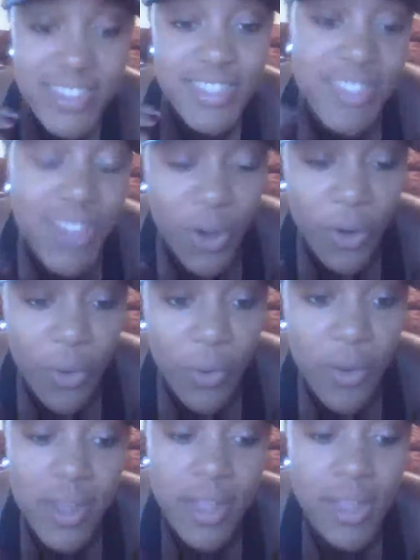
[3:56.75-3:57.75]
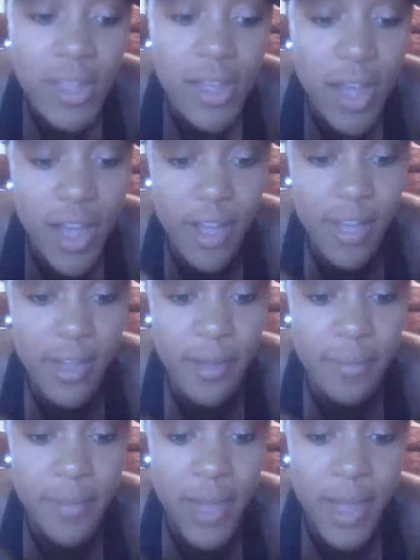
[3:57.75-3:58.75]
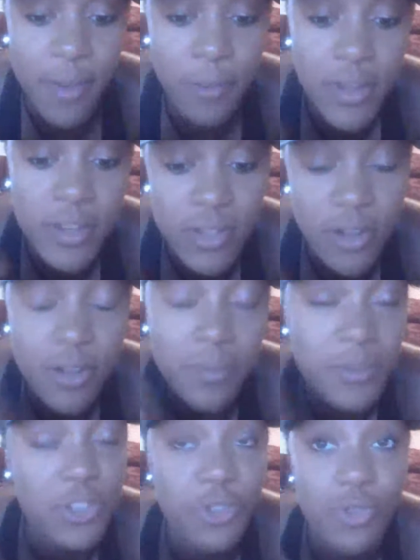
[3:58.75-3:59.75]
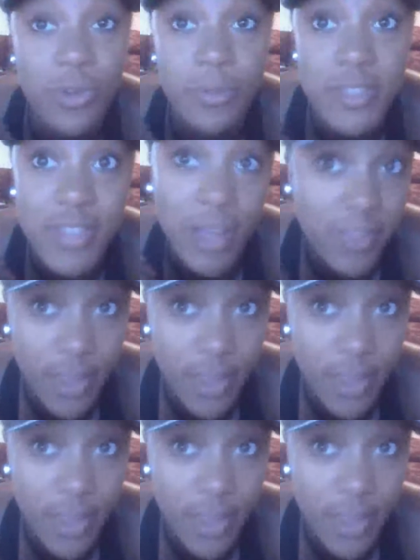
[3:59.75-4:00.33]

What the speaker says: So I went on a mission trip to South